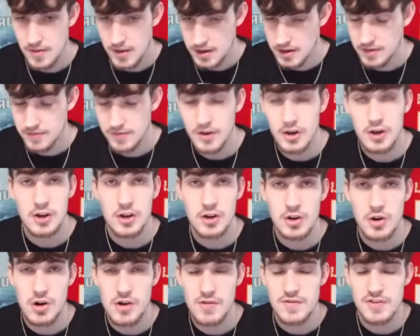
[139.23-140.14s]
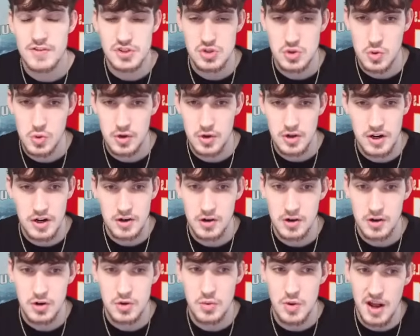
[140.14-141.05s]
and a very good offense
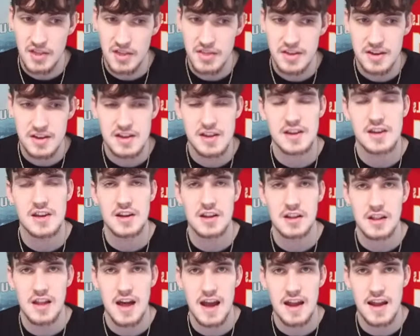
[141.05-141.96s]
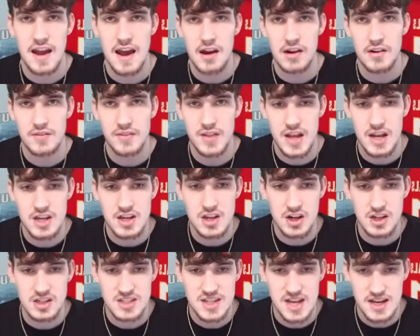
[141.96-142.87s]
coordinator who I think can get a lot out of that
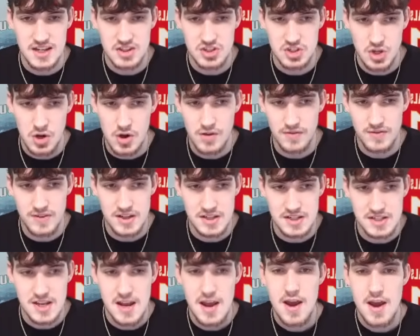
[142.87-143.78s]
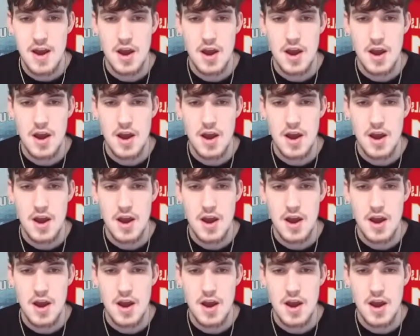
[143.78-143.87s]
young Titans offense.